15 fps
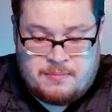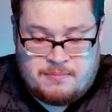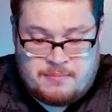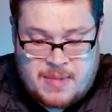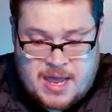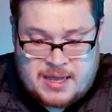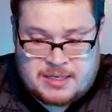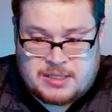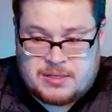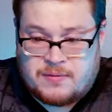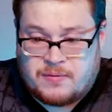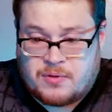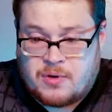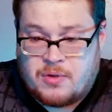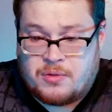
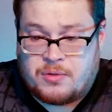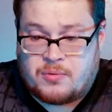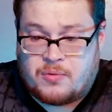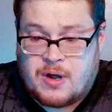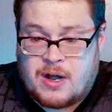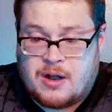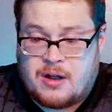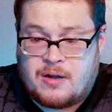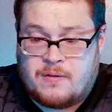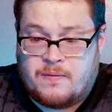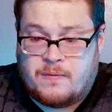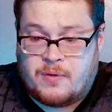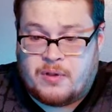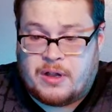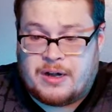Massive Growth, Rare,
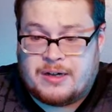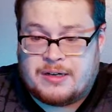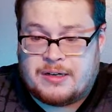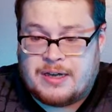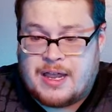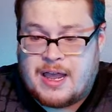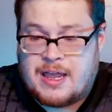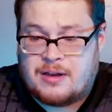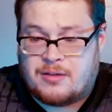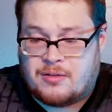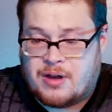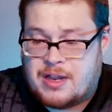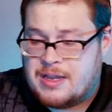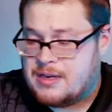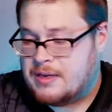Full Art. Not
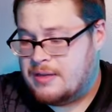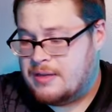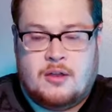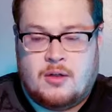great.